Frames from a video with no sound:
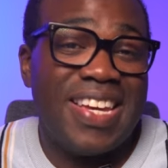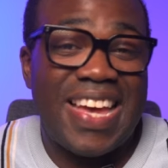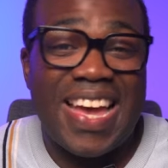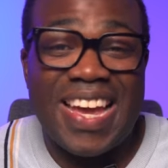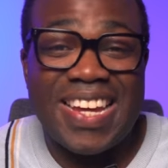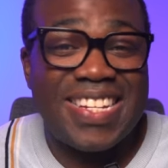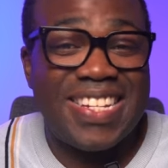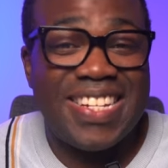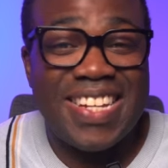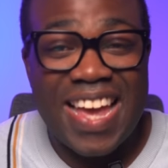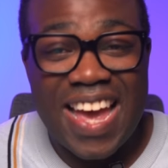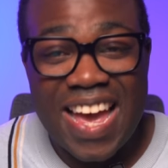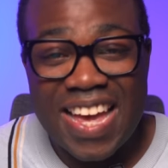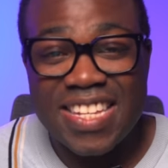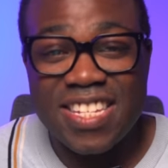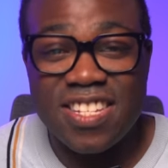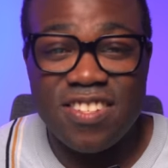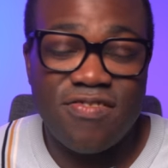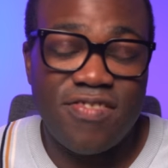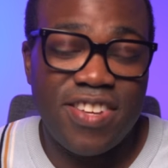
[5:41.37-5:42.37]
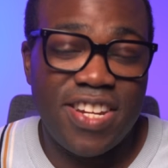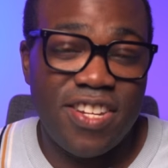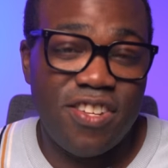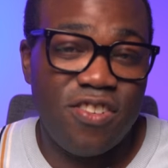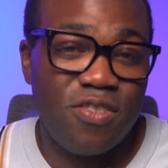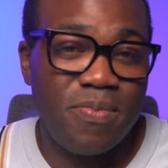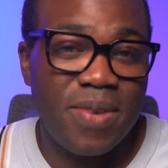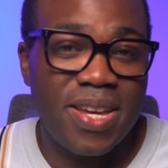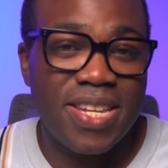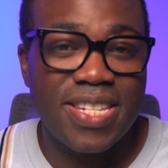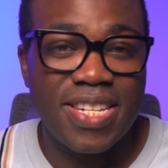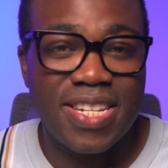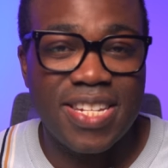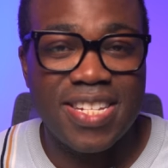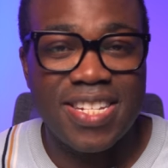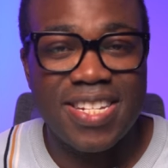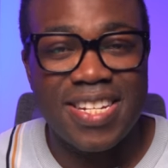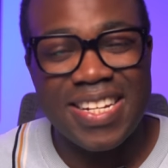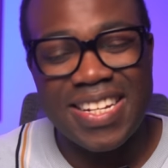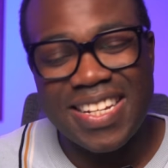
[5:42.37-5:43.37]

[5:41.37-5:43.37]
actually has to read your message.